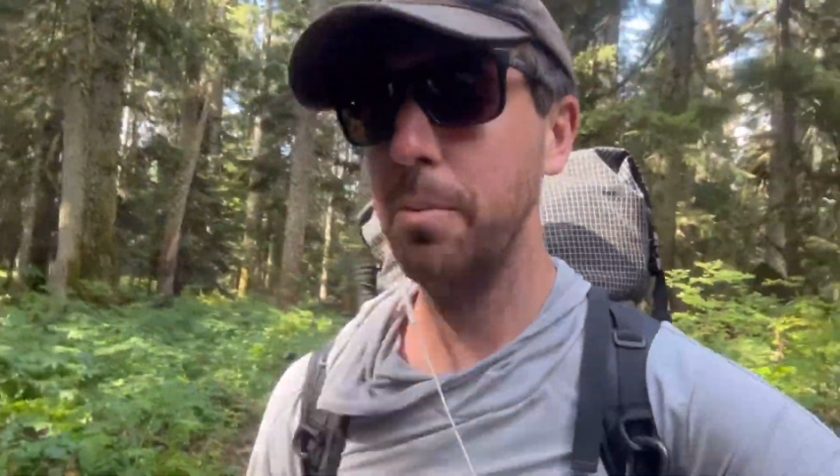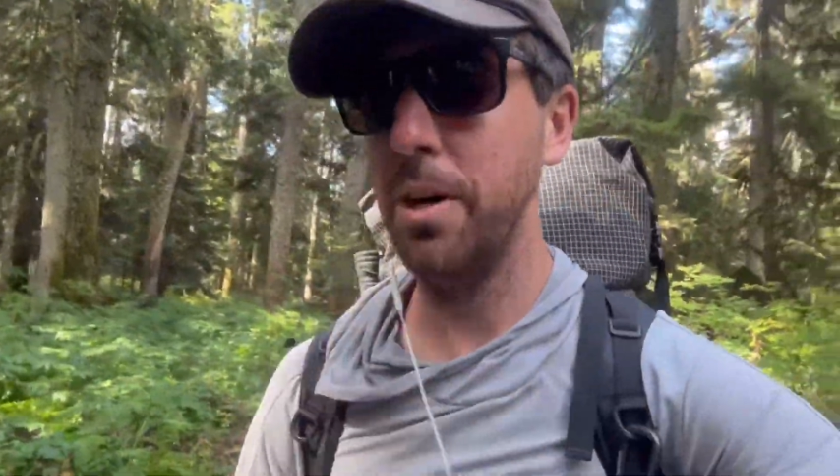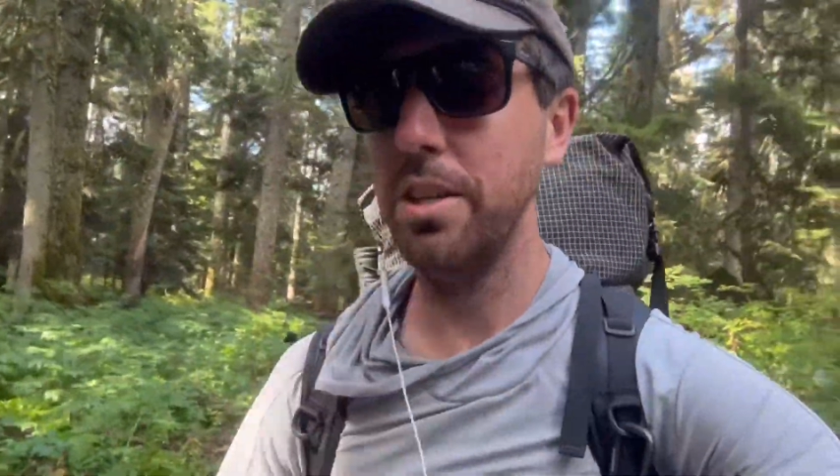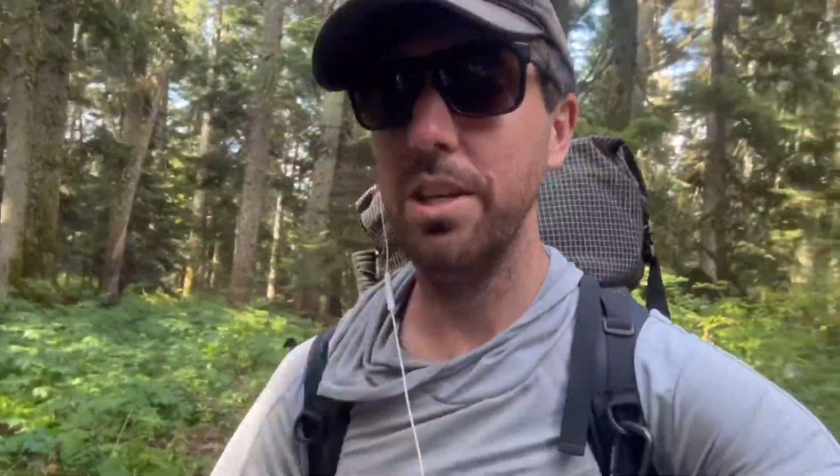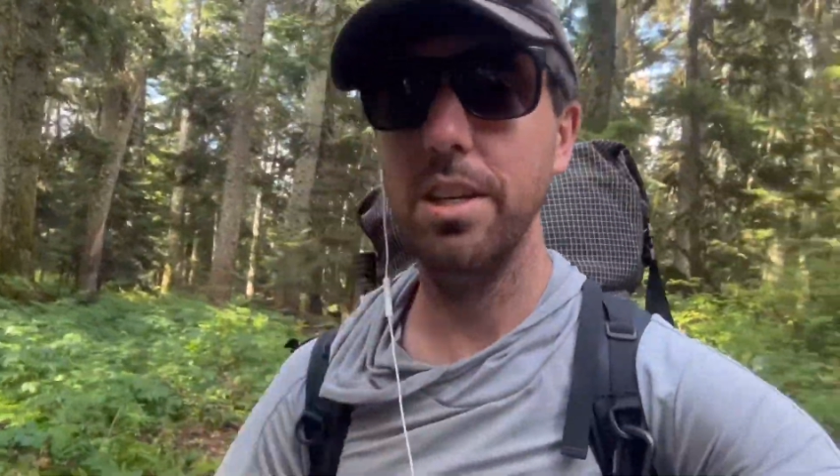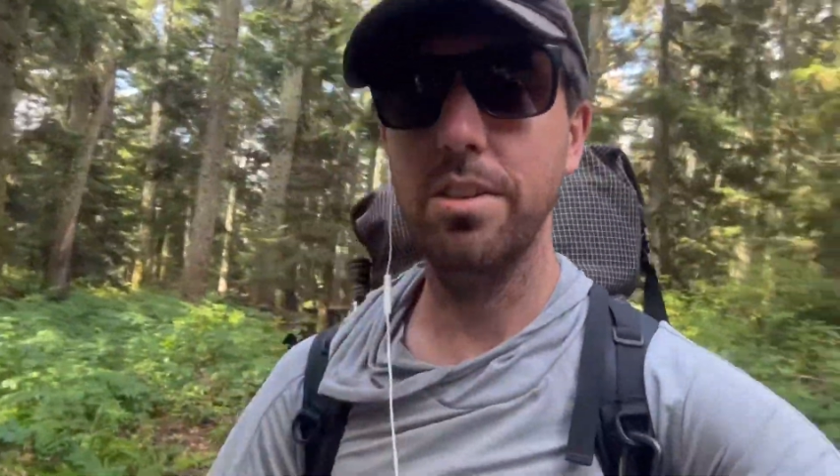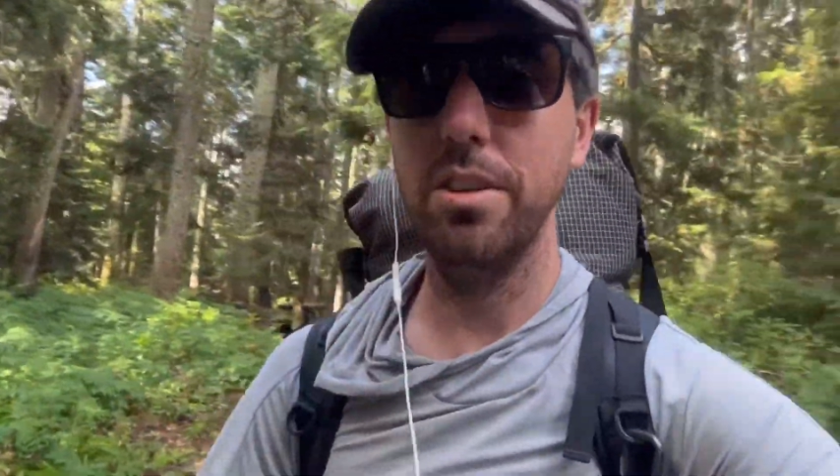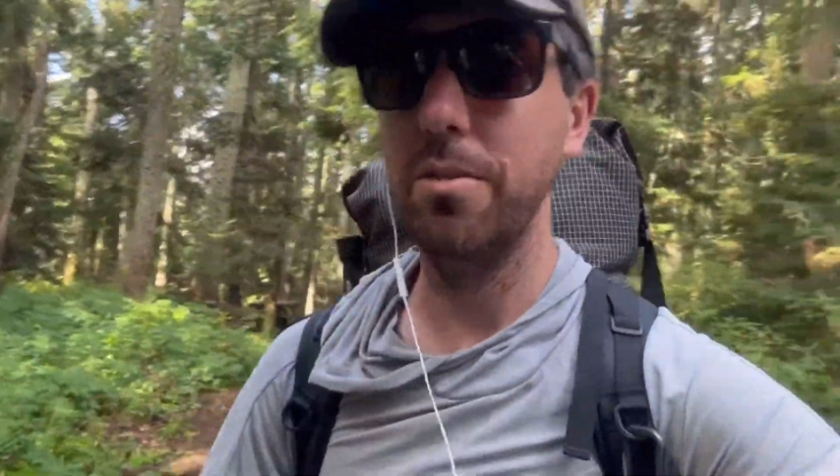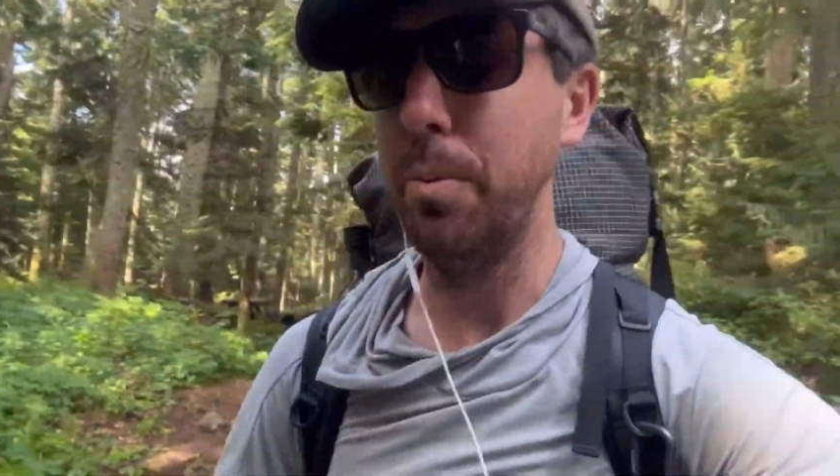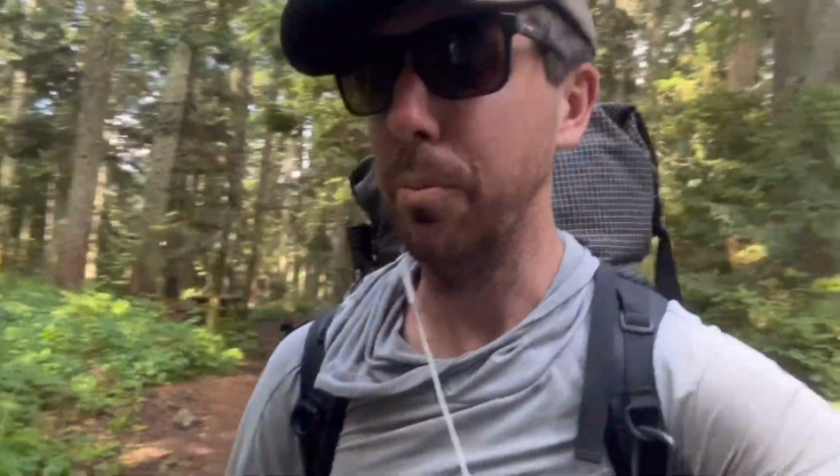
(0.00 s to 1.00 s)
about this or
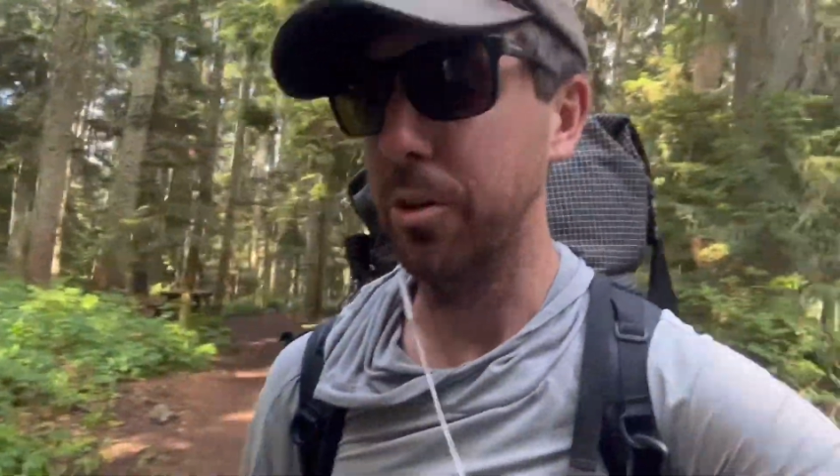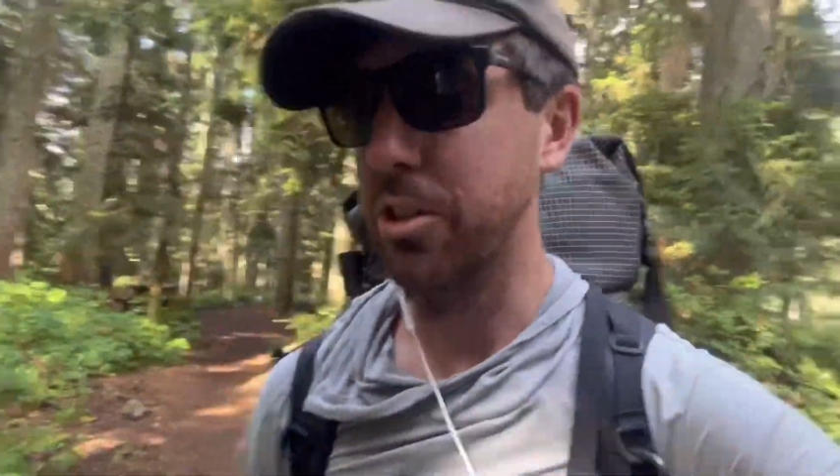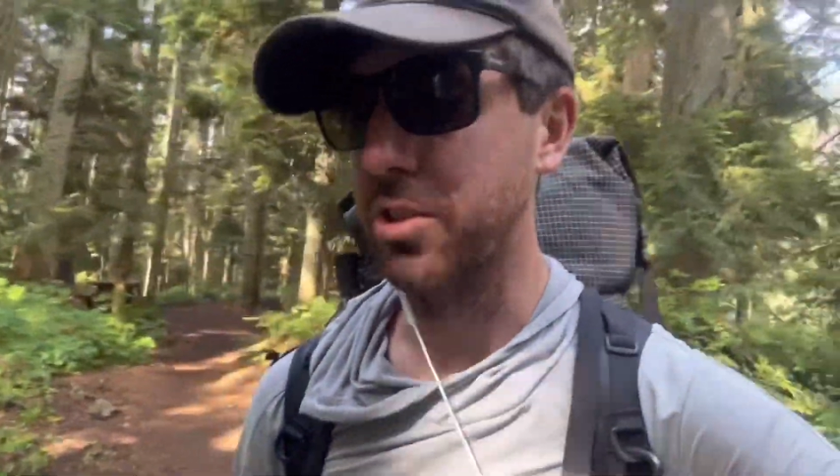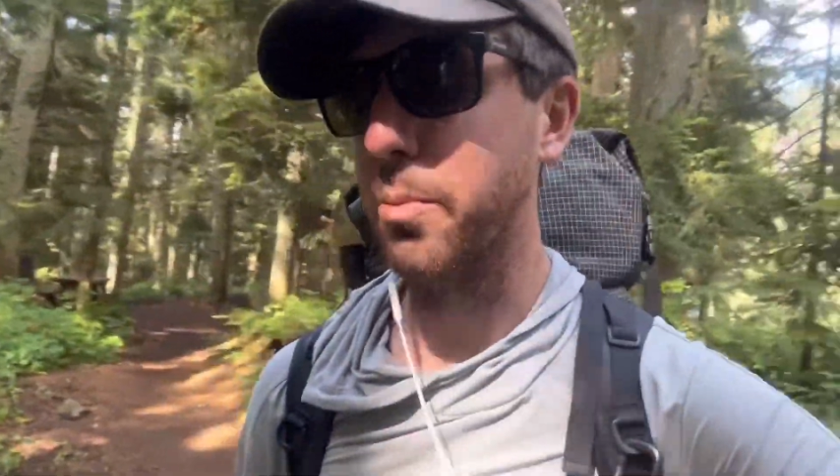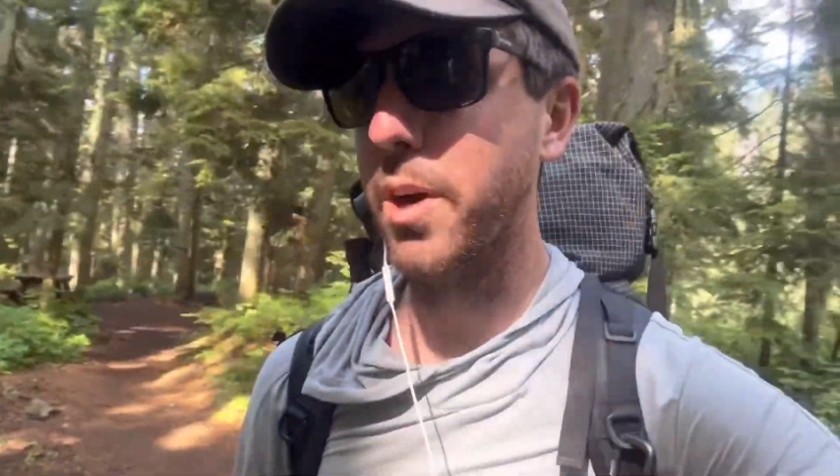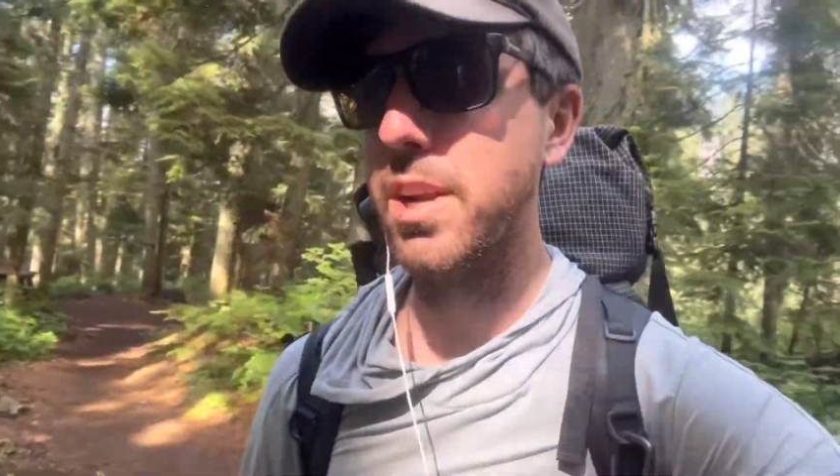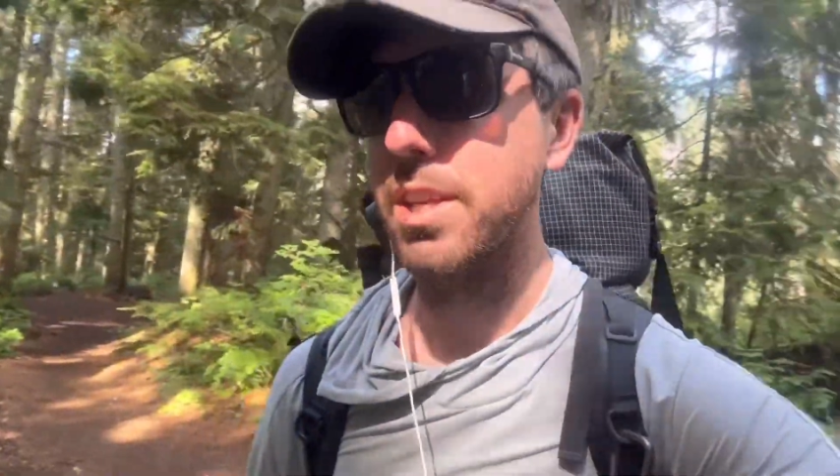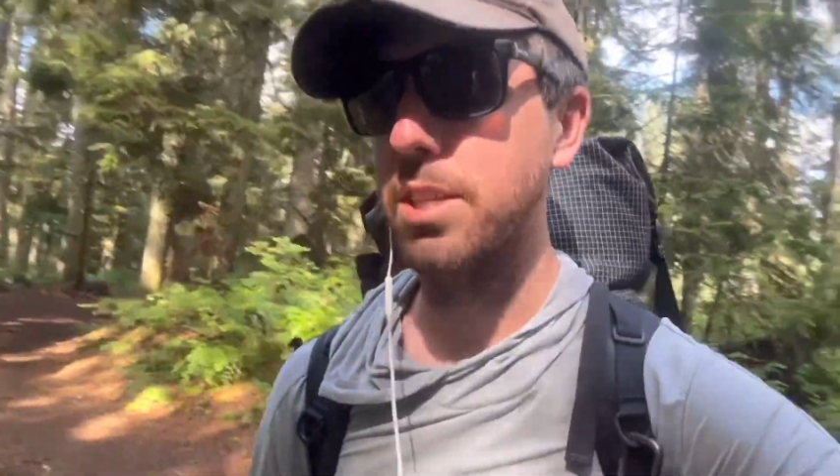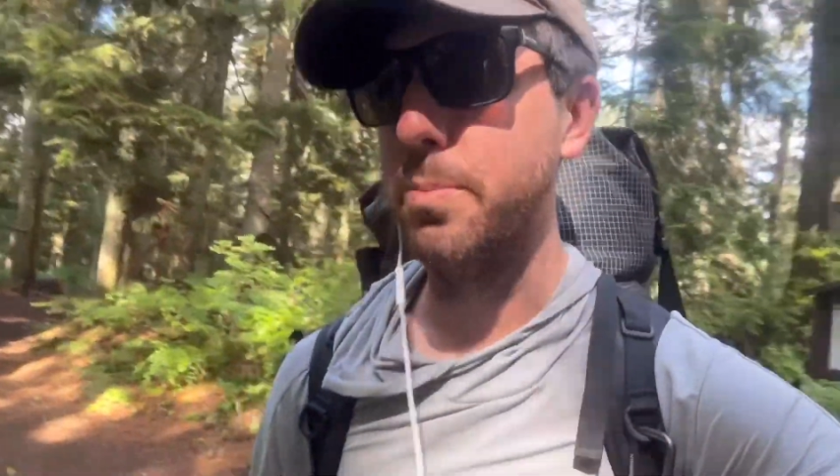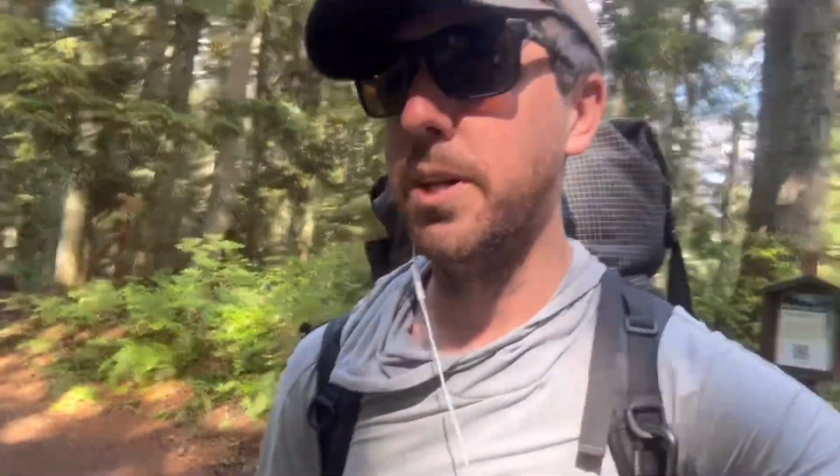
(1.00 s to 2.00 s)
if people are just aware of
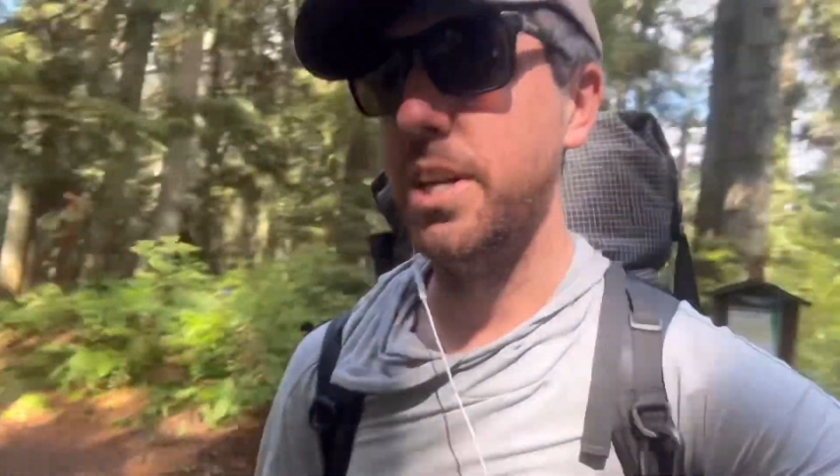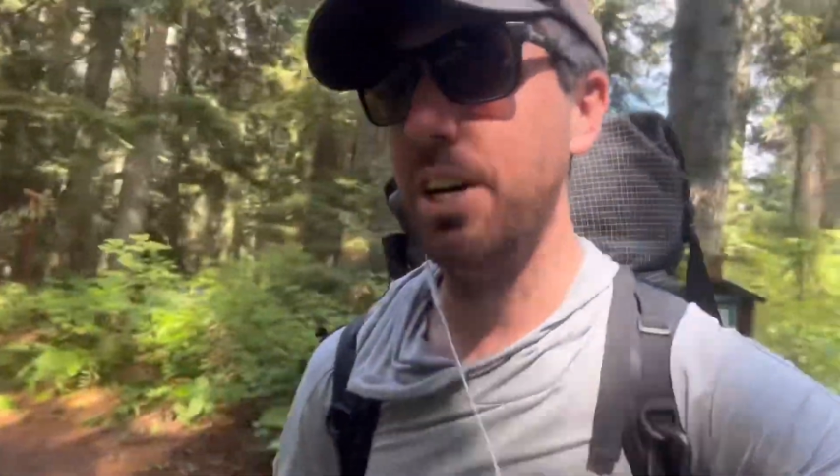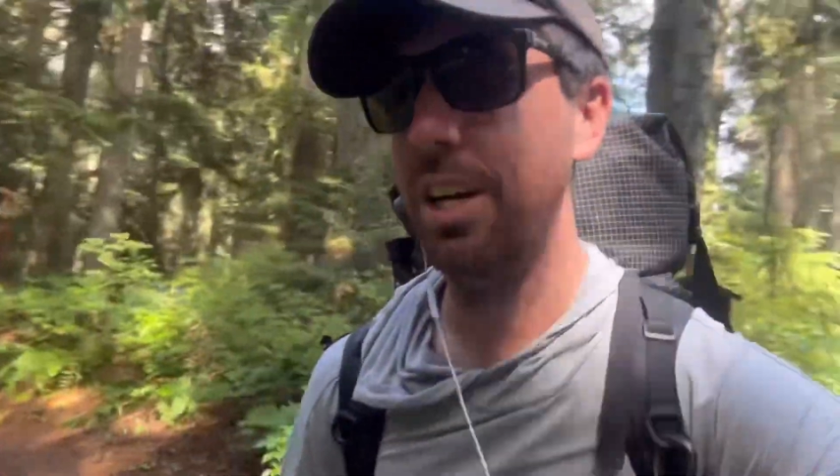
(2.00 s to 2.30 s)
this, but